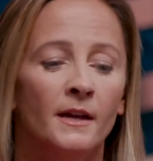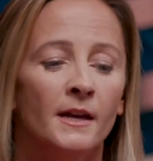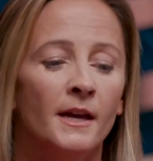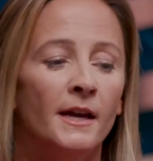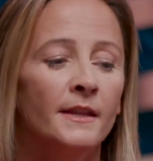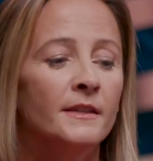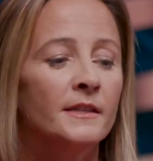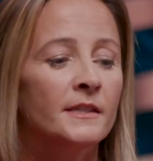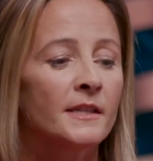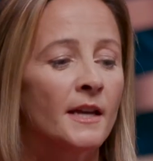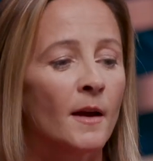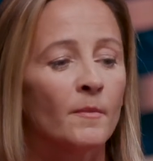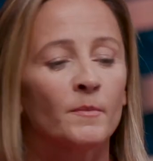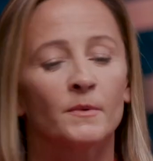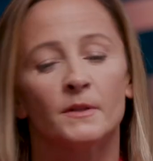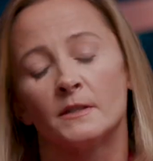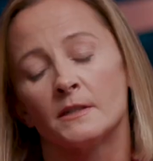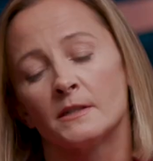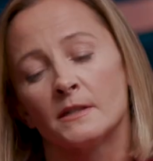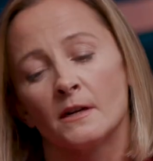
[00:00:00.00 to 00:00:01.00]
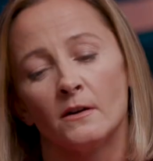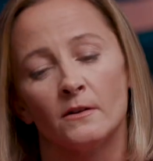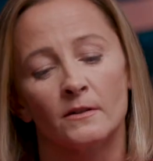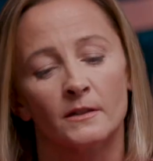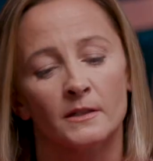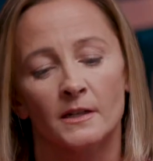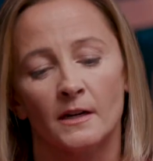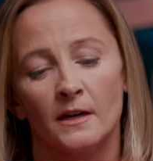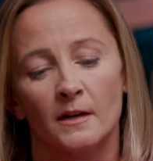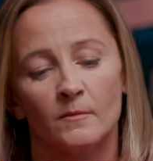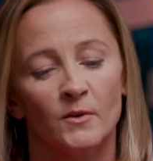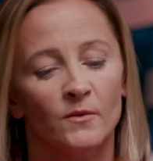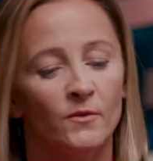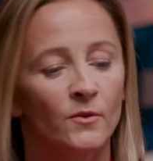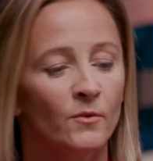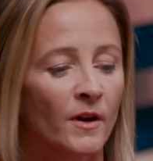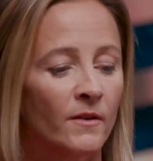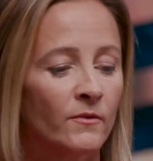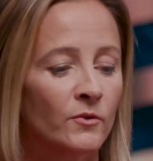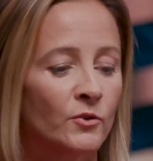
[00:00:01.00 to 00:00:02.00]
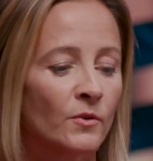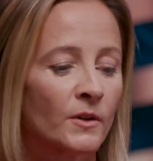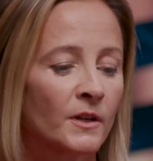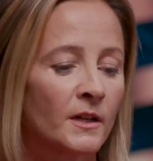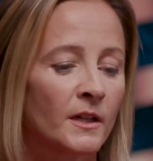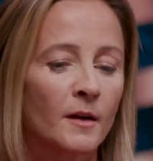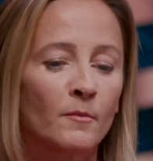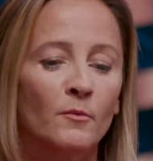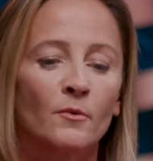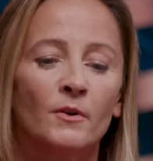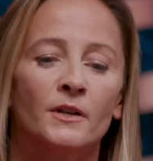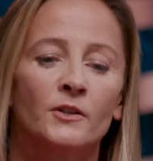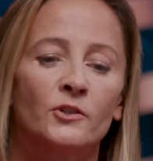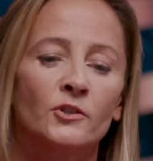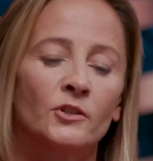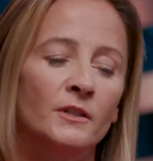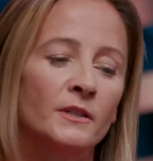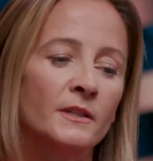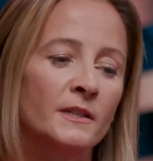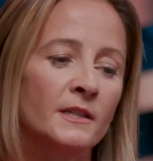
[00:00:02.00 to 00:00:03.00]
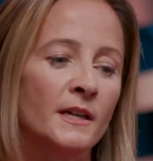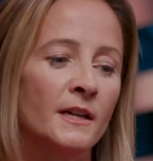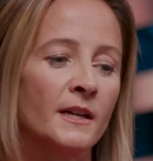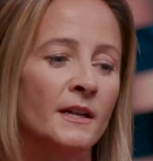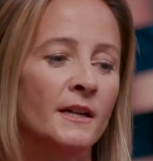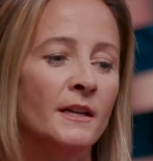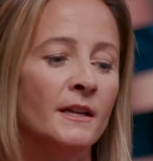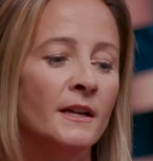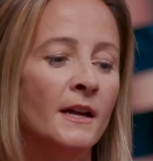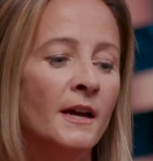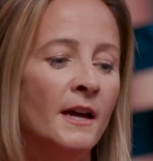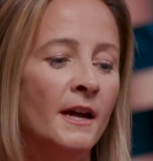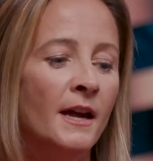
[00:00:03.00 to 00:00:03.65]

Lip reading: And this happens all the time if you have a joint collaboration, say,